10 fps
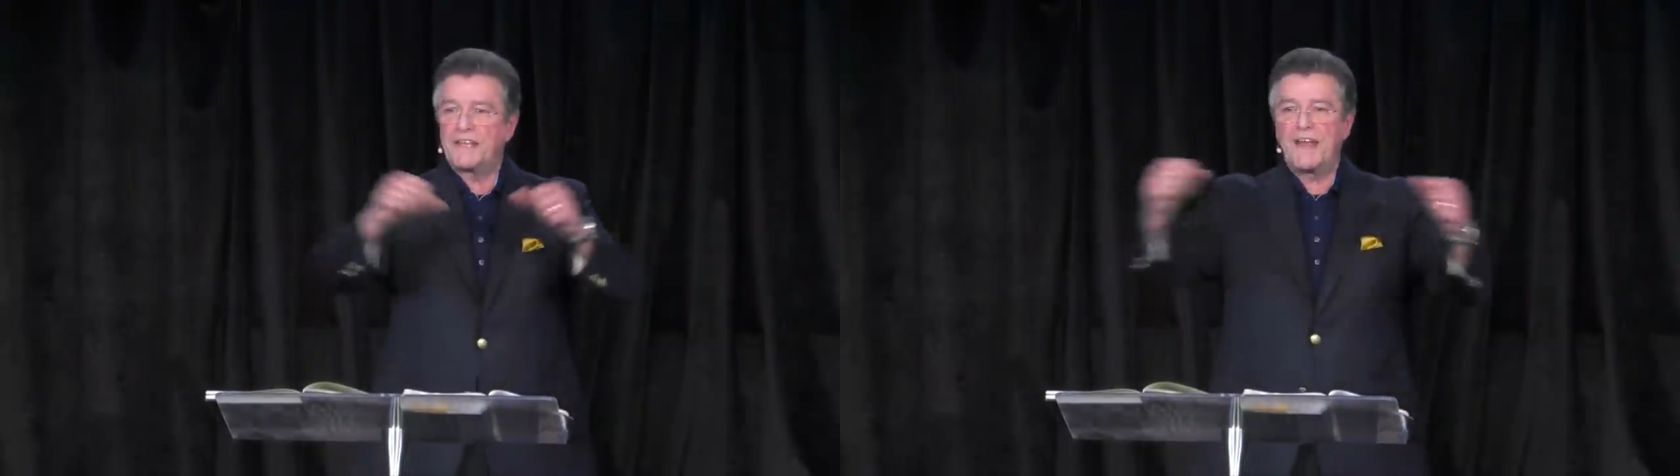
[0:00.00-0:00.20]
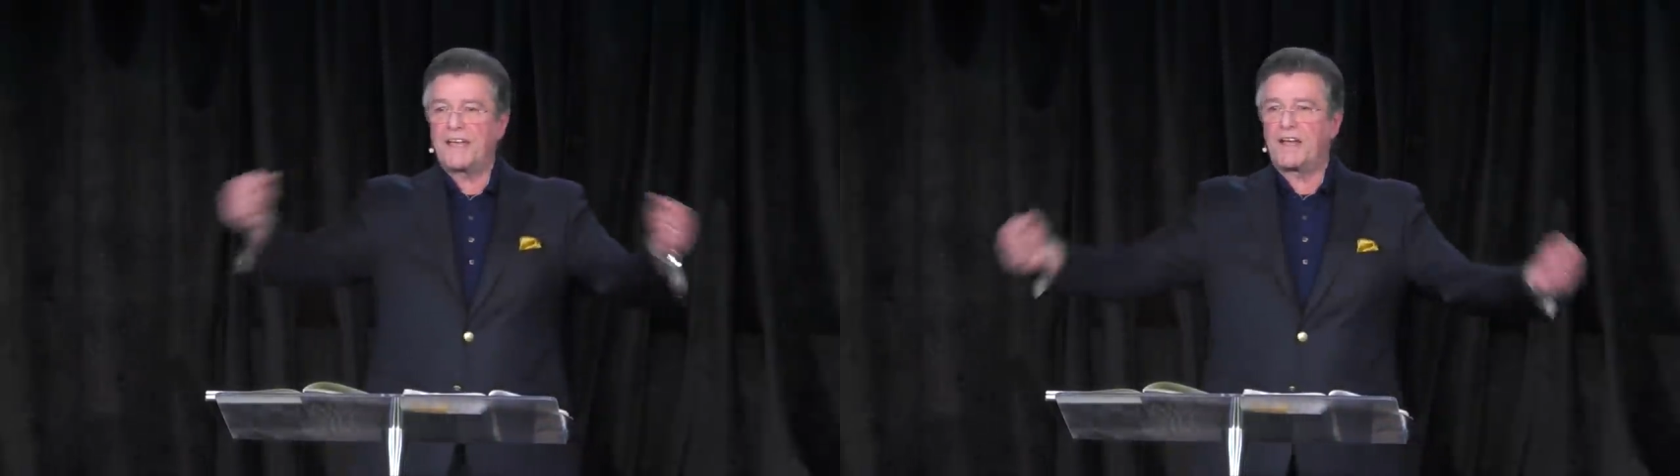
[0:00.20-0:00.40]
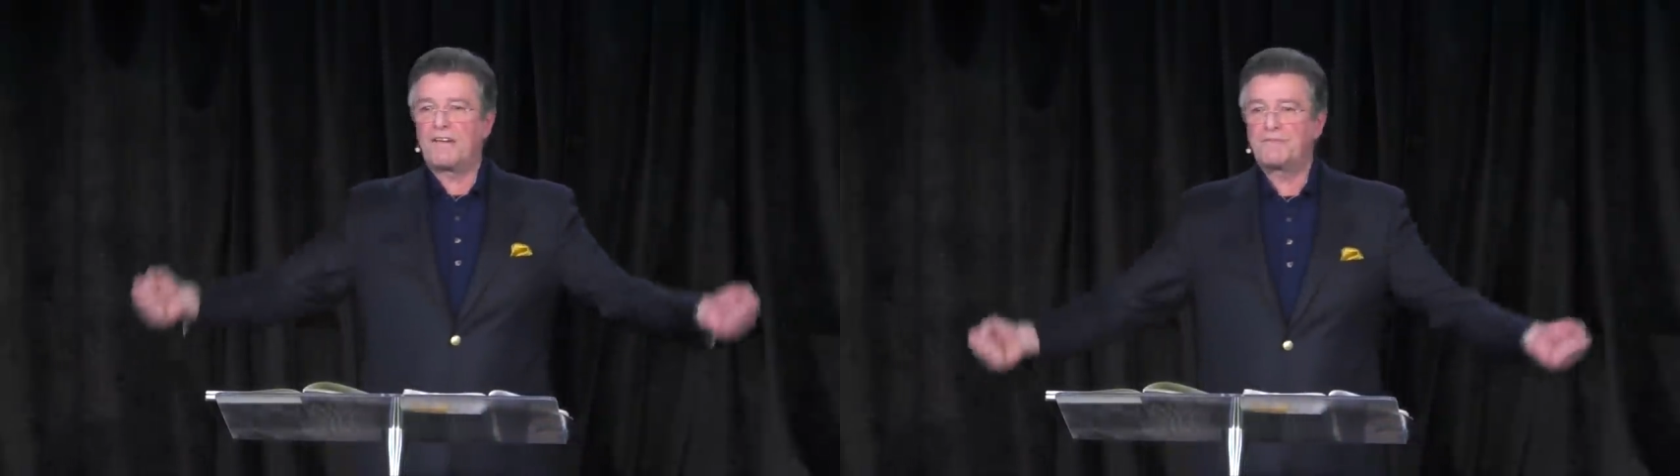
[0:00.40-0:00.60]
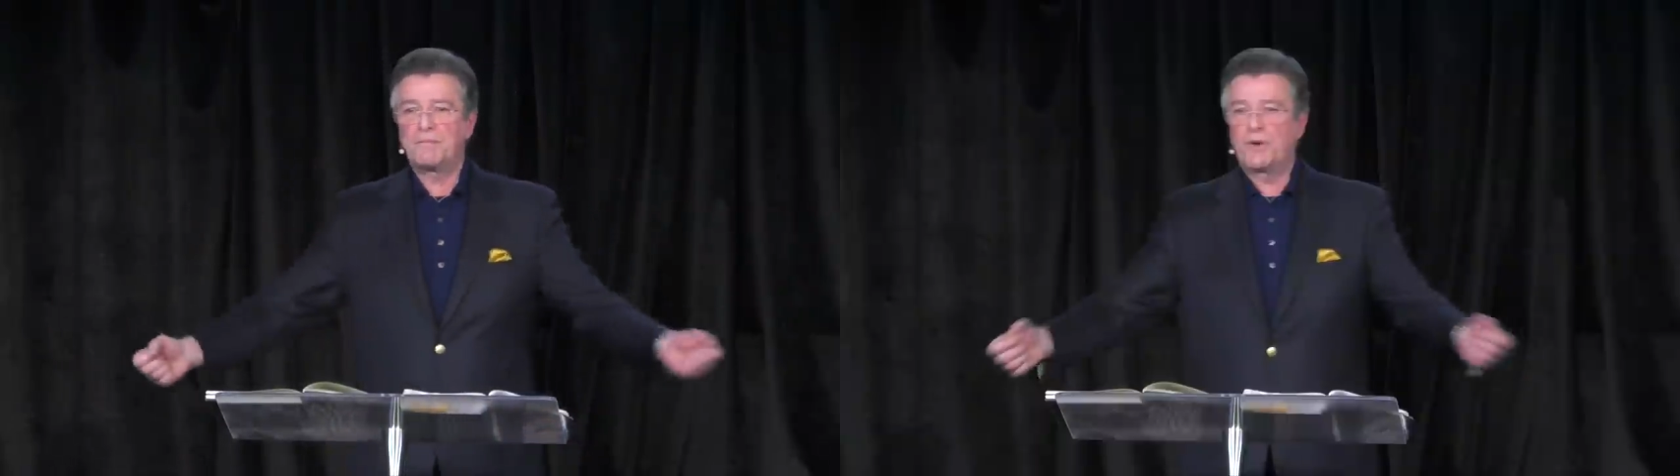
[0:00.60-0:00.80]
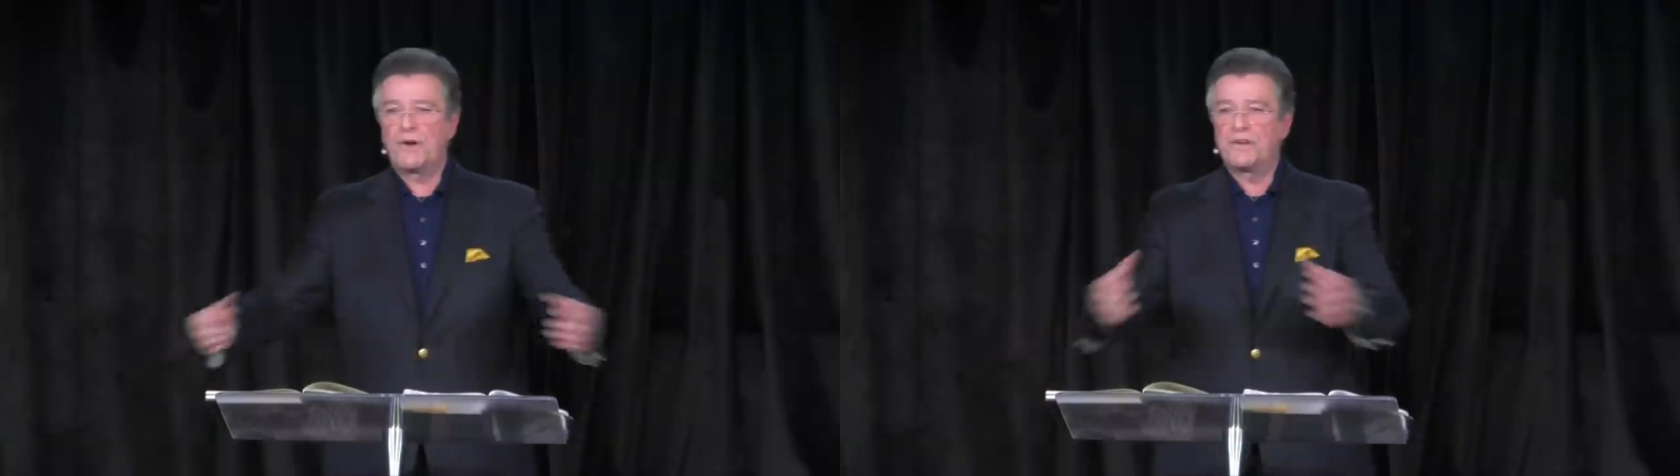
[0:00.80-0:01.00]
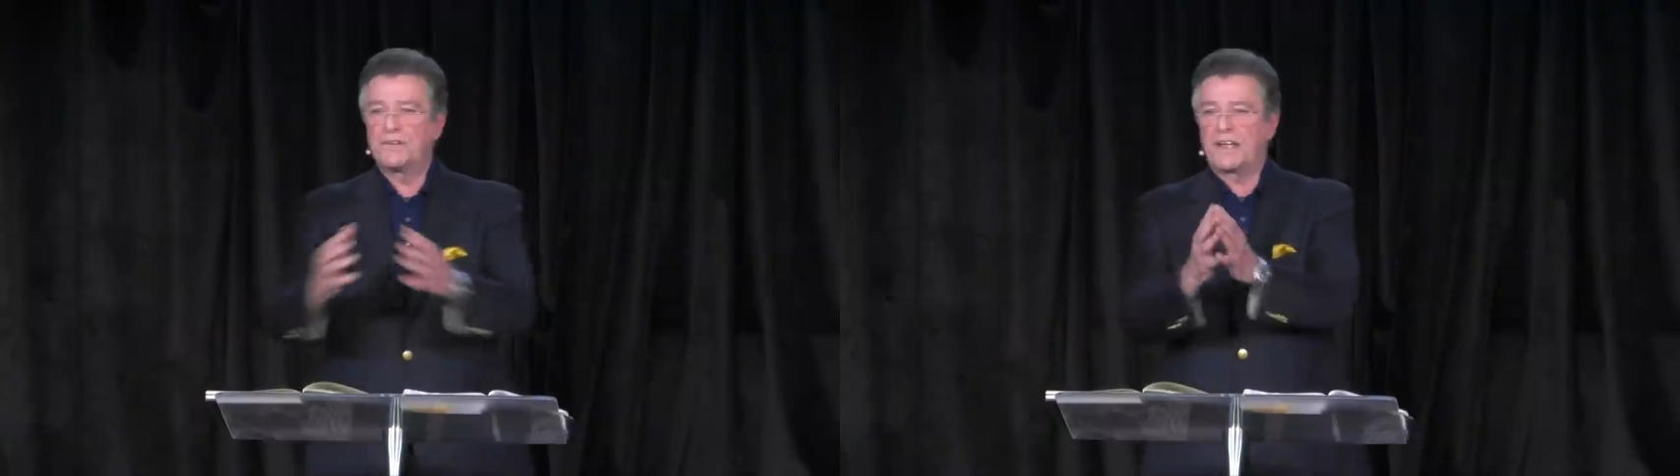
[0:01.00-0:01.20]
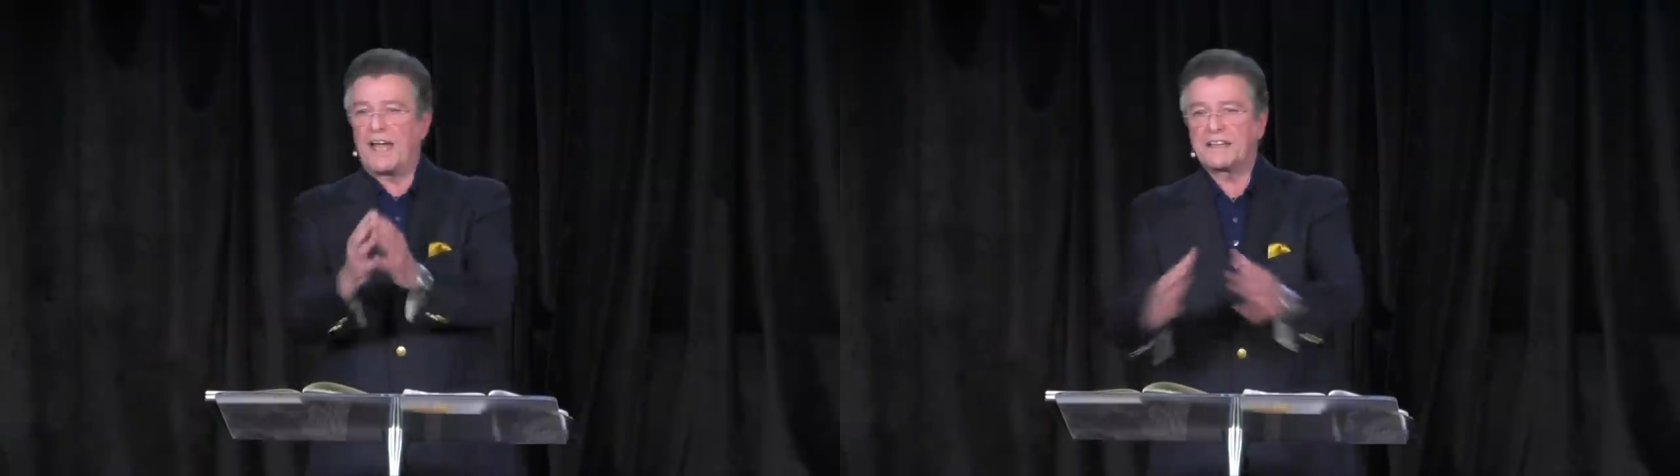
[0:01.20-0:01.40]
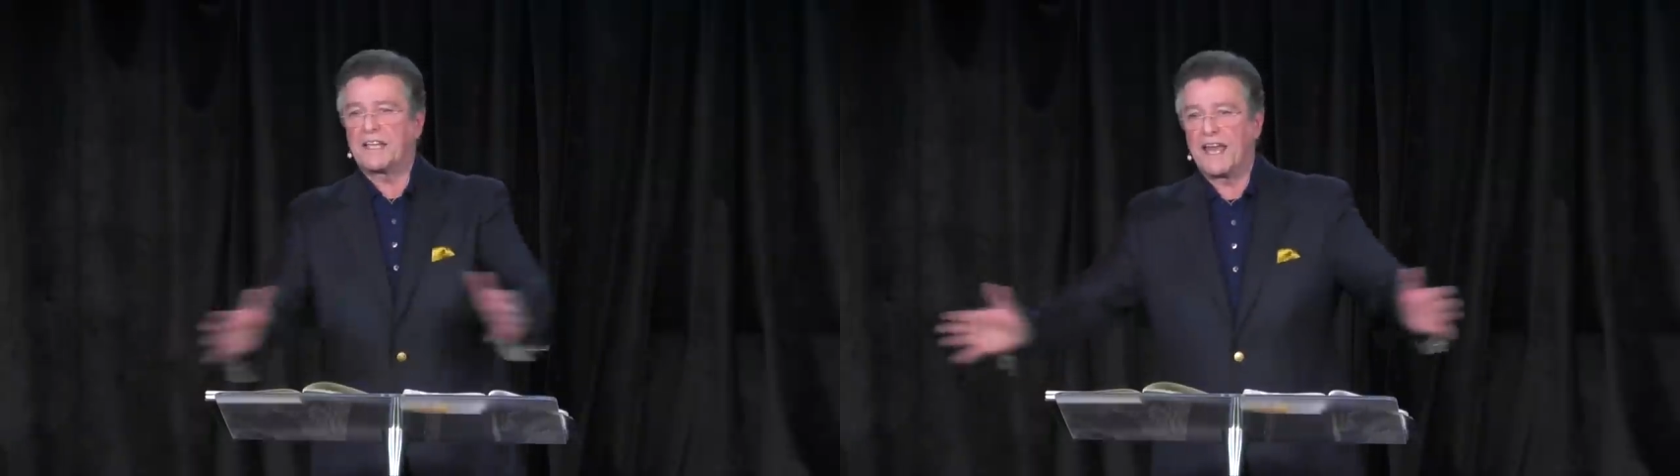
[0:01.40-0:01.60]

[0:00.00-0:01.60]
neck off the bird and cut the